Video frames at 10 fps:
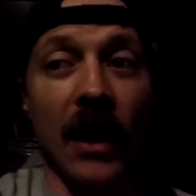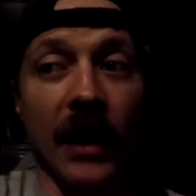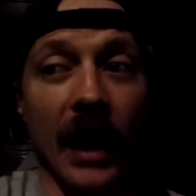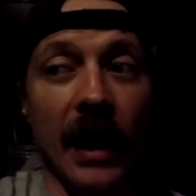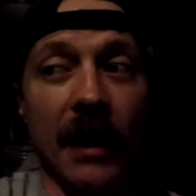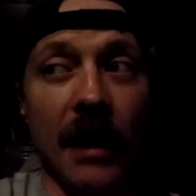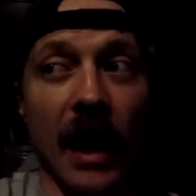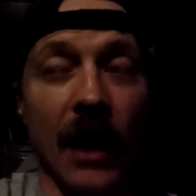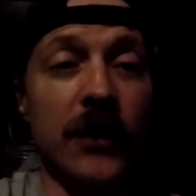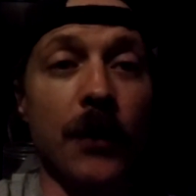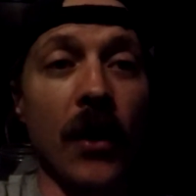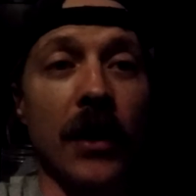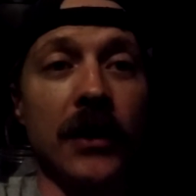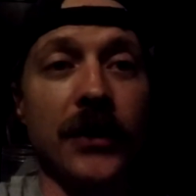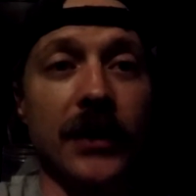Okay, I was
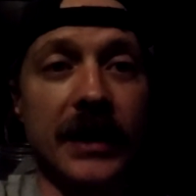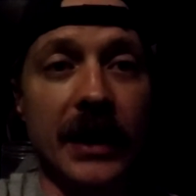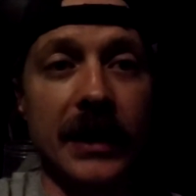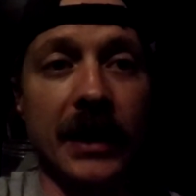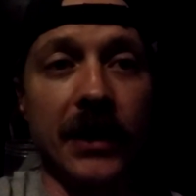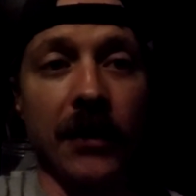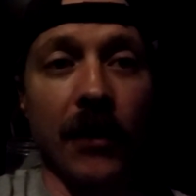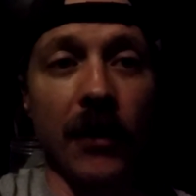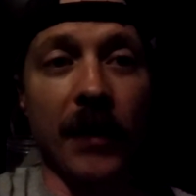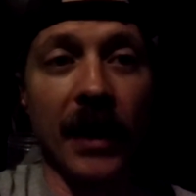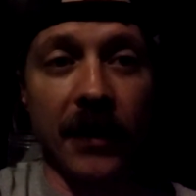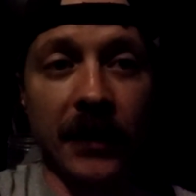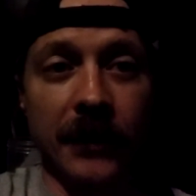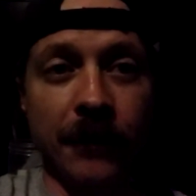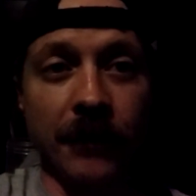born to a 16-year-old
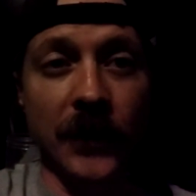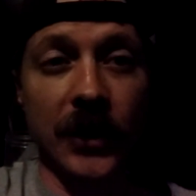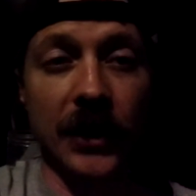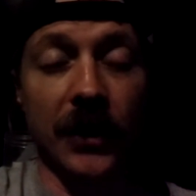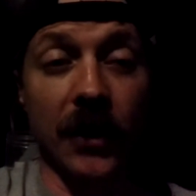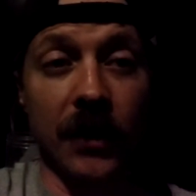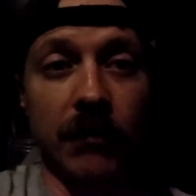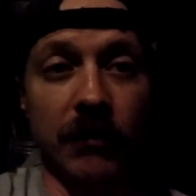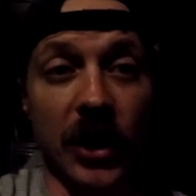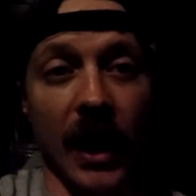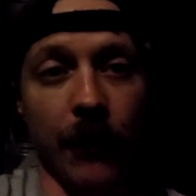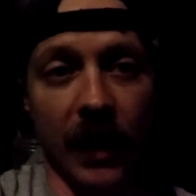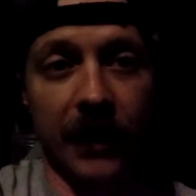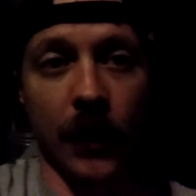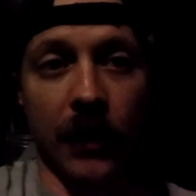mother. She got
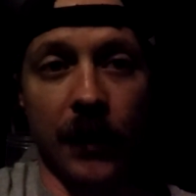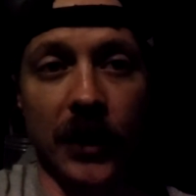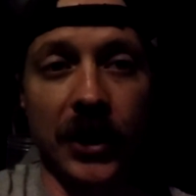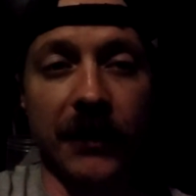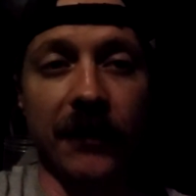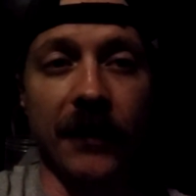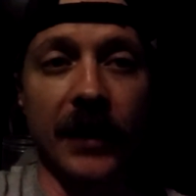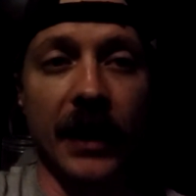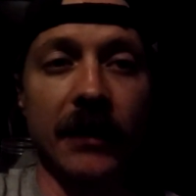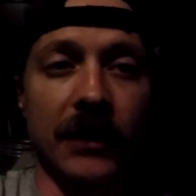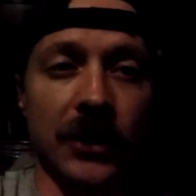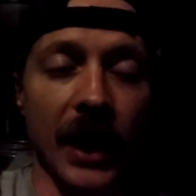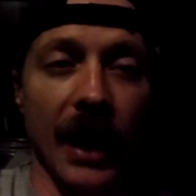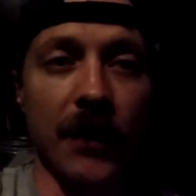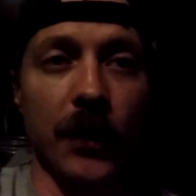pregnant with me when she was 15, and she
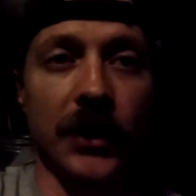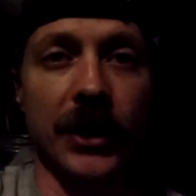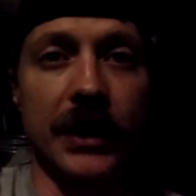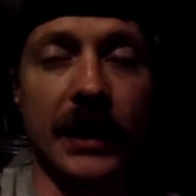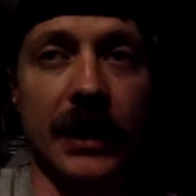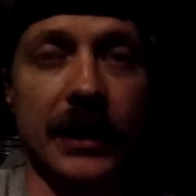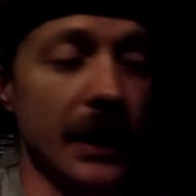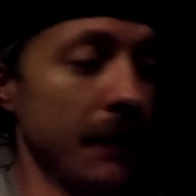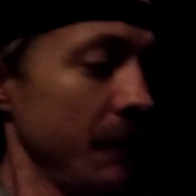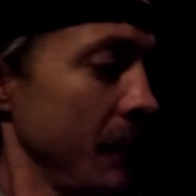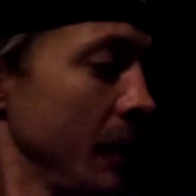had me when she was 16.